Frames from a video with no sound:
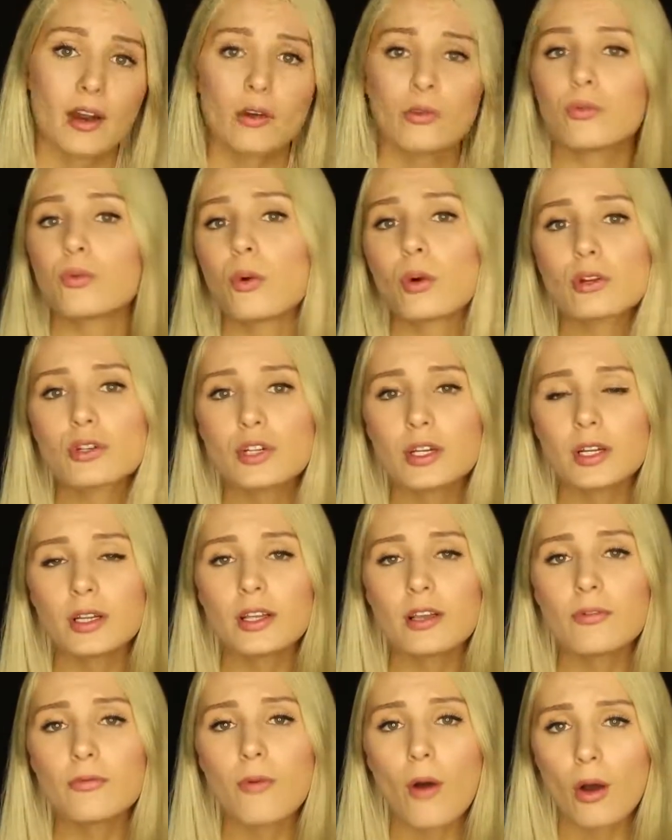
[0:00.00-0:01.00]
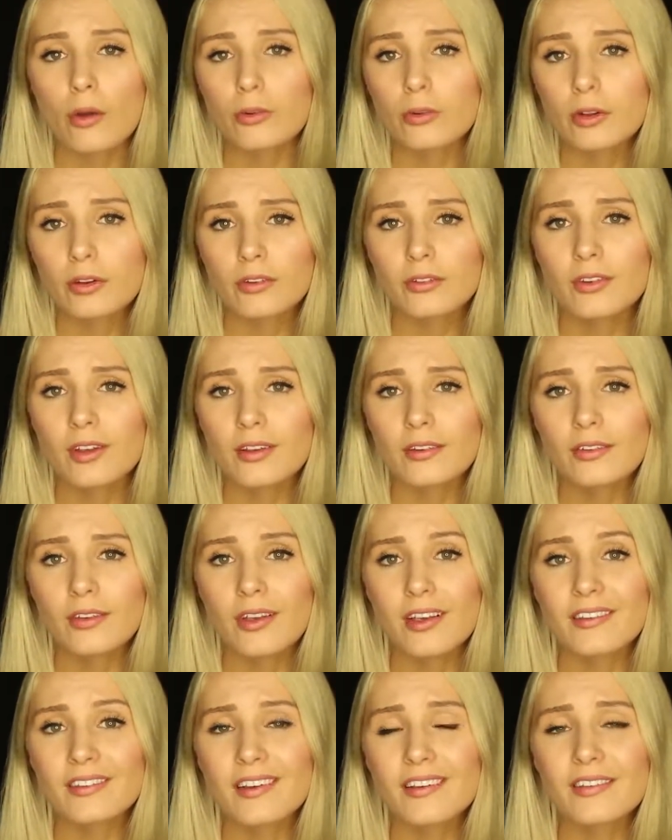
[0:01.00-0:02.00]
And unfortunately, fatherlessness
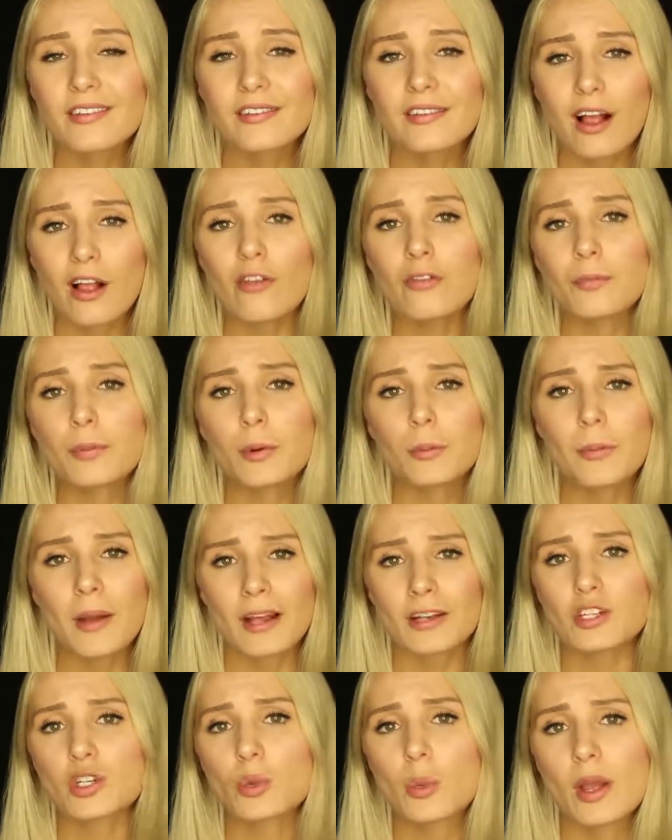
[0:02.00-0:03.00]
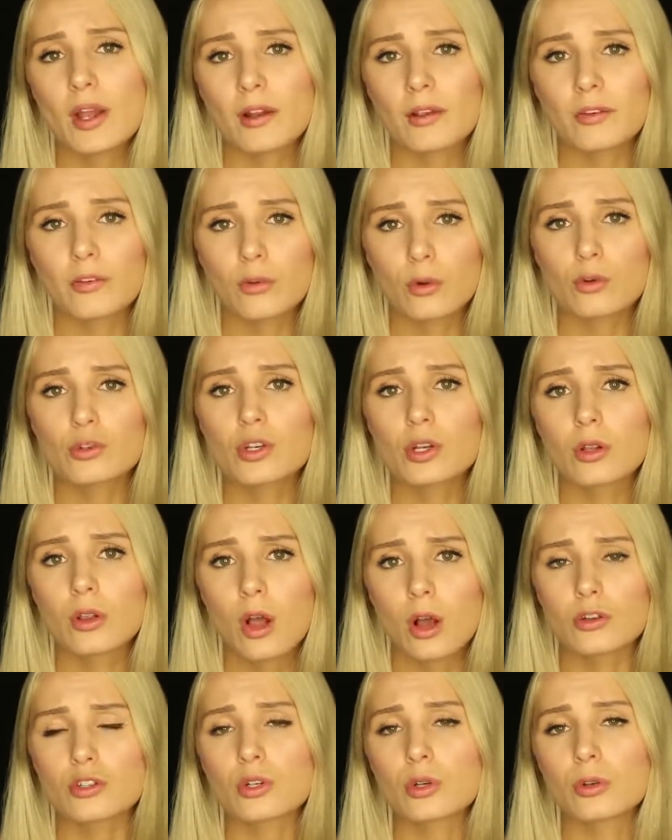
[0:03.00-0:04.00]
is a self-perpetuating
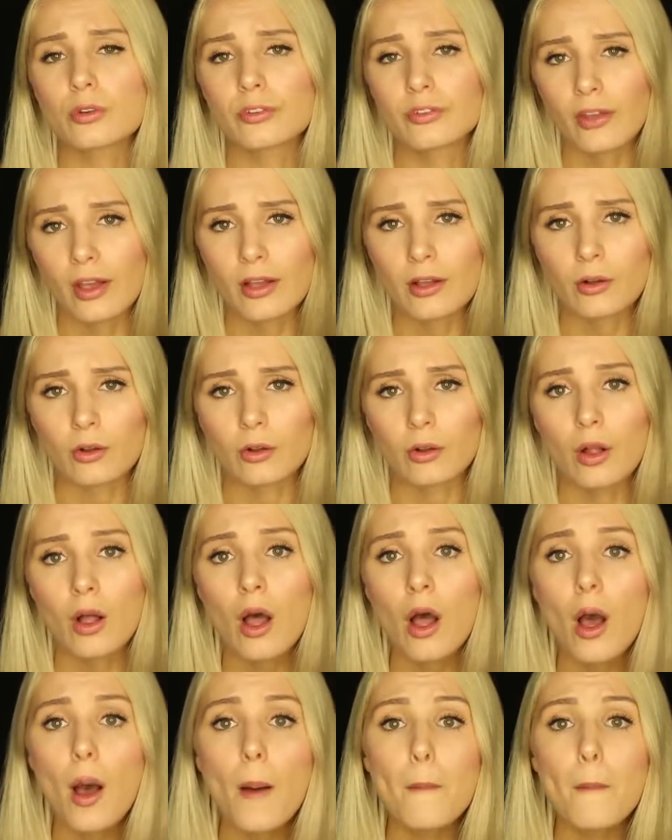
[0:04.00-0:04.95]
sociological cycle.